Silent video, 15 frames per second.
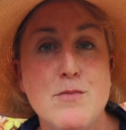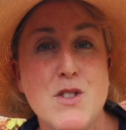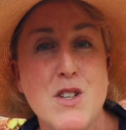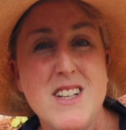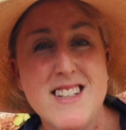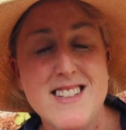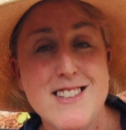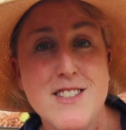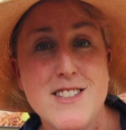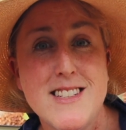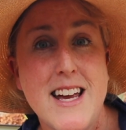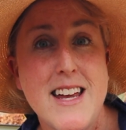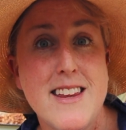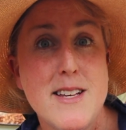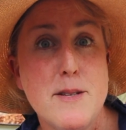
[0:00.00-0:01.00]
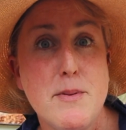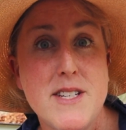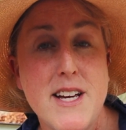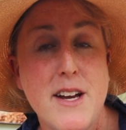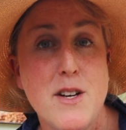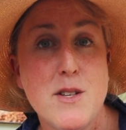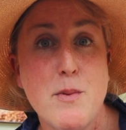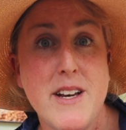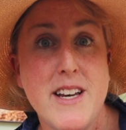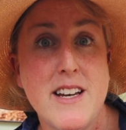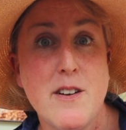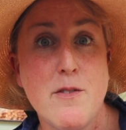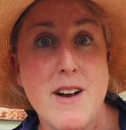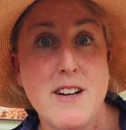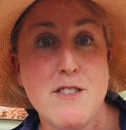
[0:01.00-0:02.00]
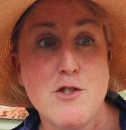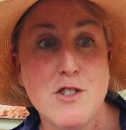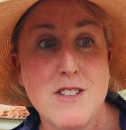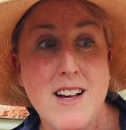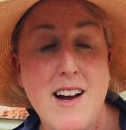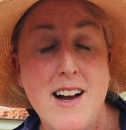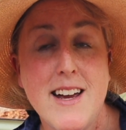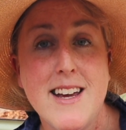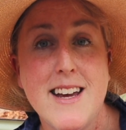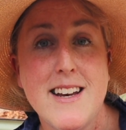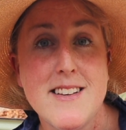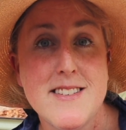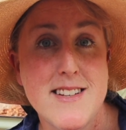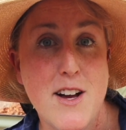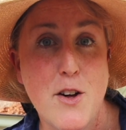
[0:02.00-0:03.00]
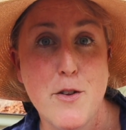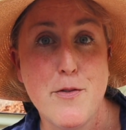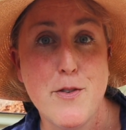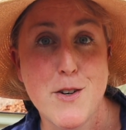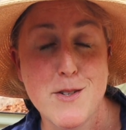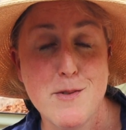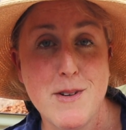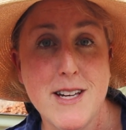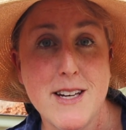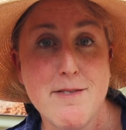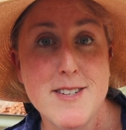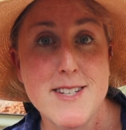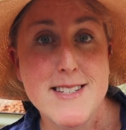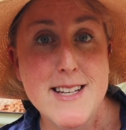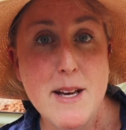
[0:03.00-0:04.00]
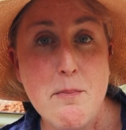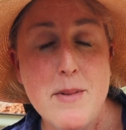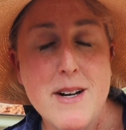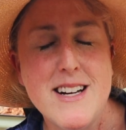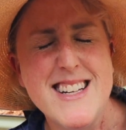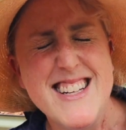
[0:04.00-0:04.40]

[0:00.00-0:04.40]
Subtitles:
So let's just say these potatoes went in around July. It is now the first week of December.